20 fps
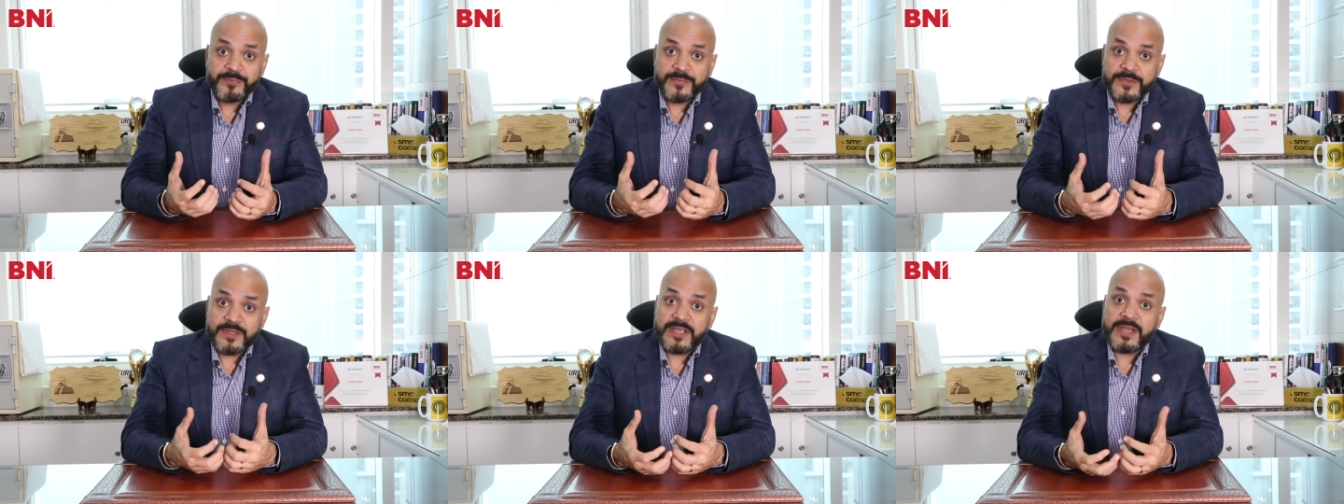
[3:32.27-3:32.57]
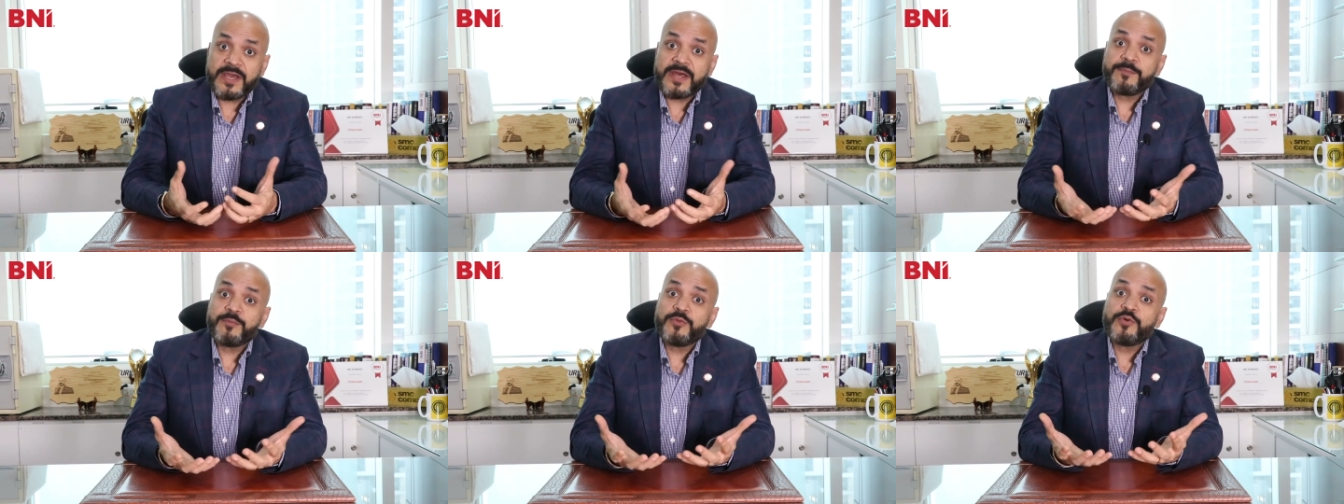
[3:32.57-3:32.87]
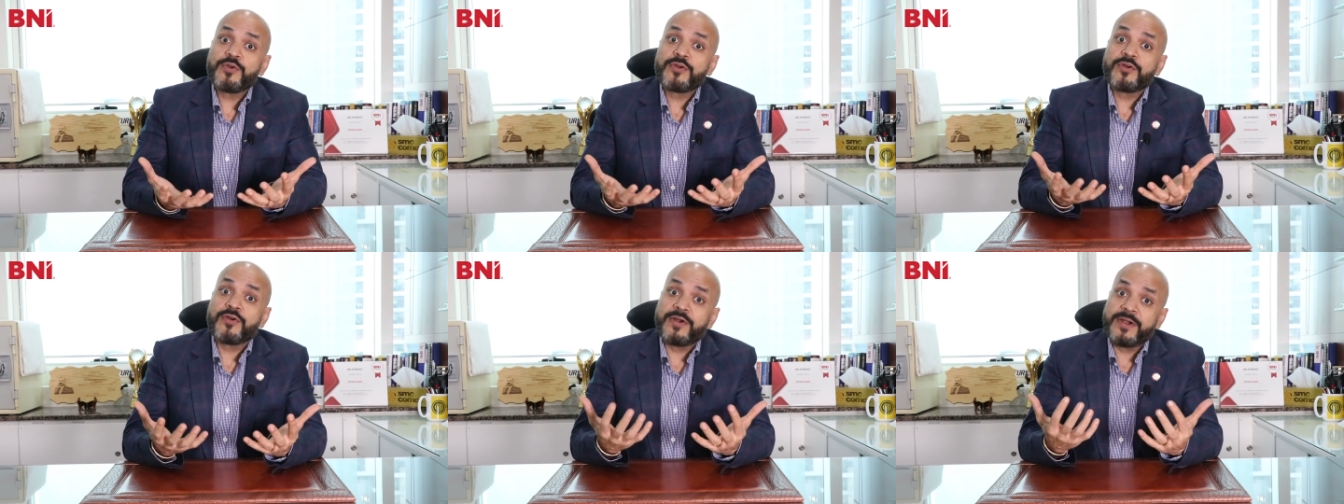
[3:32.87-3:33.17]
They are
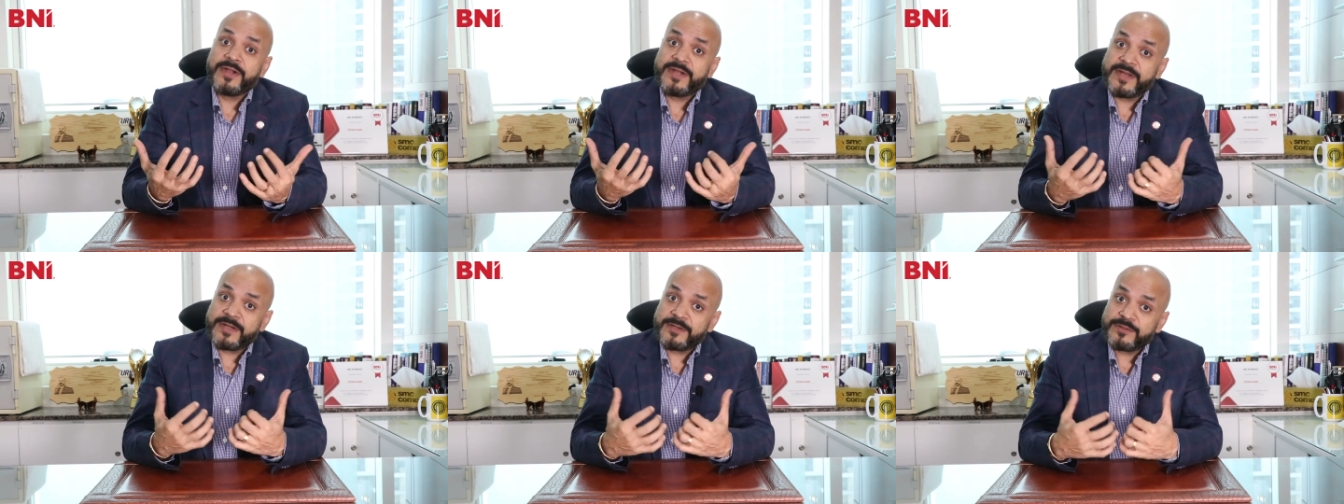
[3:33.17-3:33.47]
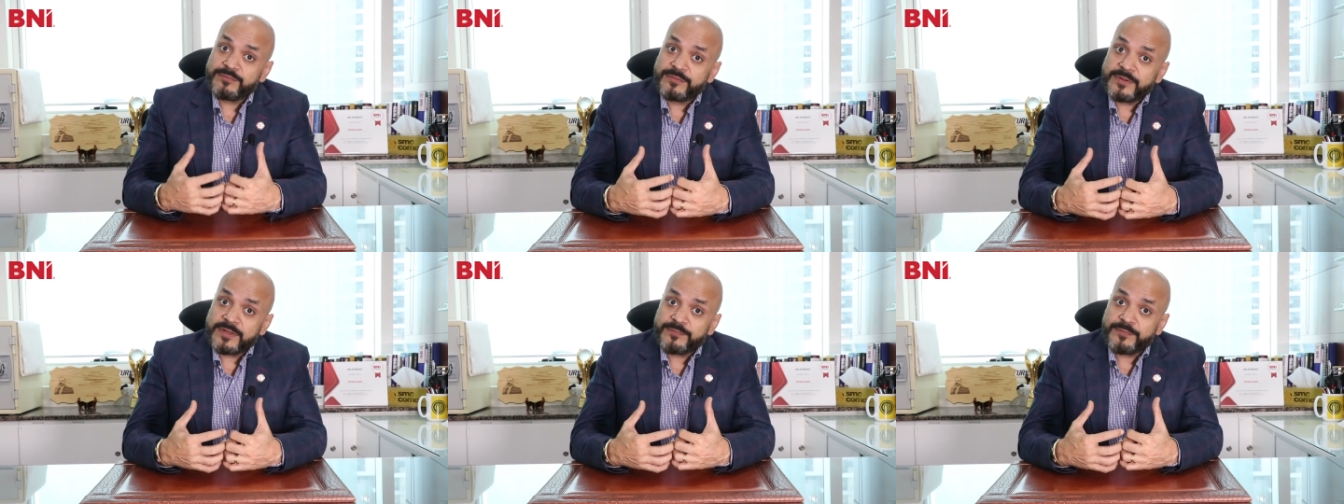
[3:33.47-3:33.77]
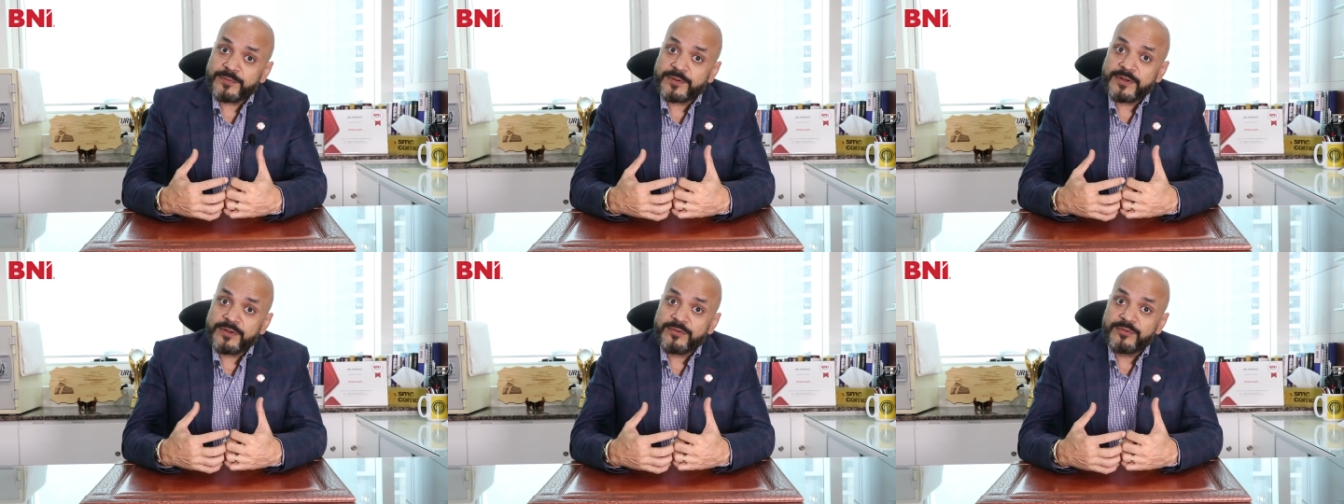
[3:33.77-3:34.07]
more contact sphere
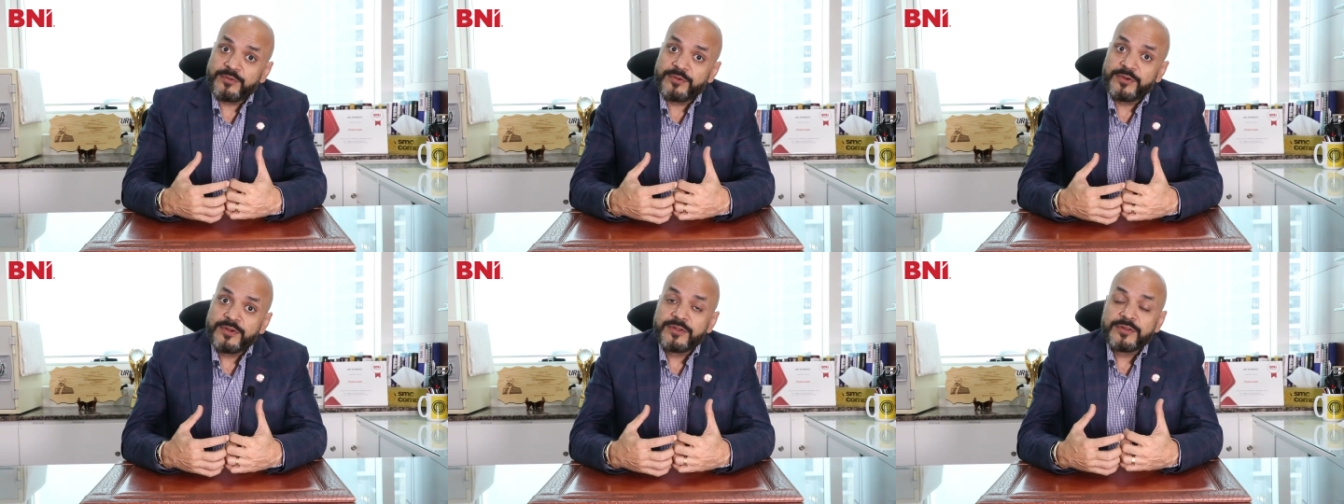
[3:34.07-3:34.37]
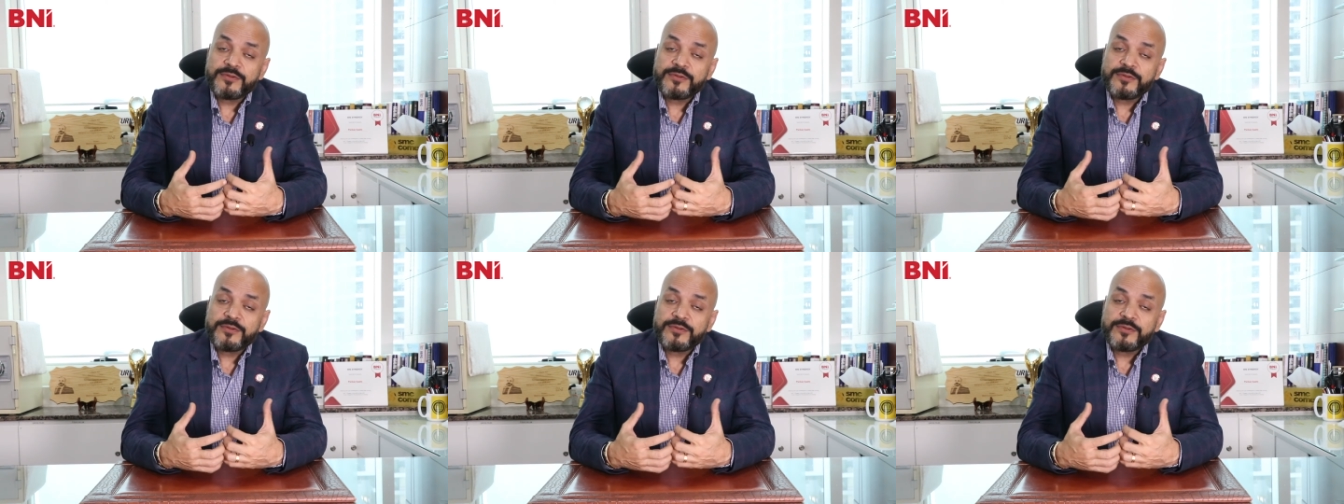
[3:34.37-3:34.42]
for you.